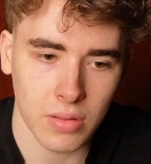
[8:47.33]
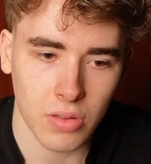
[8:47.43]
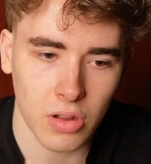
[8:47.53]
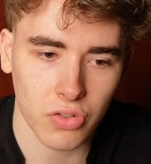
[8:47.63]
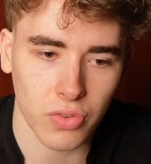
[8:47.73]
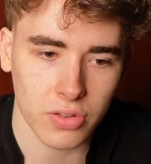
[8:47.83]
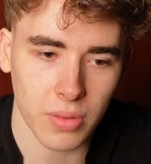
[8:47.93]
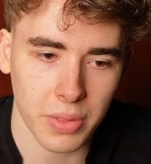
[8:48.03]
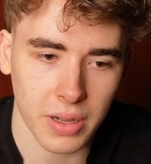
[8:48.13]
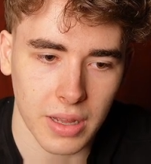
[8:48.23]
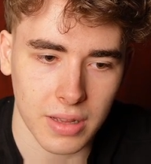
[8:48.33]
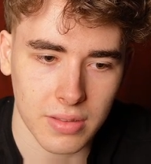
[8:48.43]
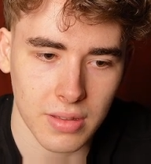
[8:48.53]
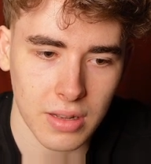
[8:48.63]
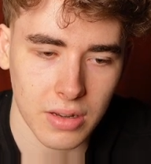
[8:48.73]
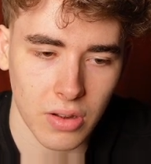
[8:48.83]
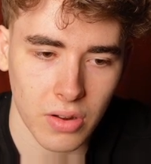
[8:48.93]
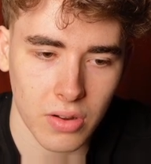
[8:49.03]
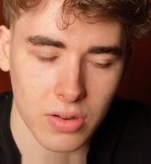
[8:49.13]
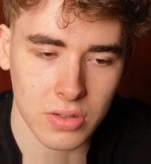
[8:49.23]
search for something like
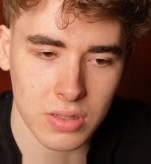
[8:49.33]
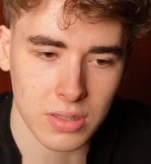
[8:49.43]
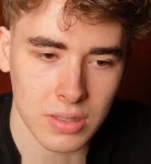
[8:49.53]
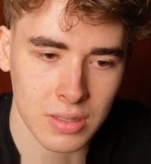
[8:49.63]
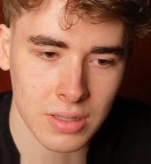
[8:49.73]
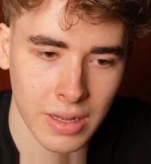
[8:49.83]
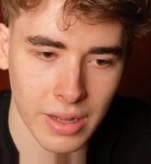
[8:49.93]
seniors,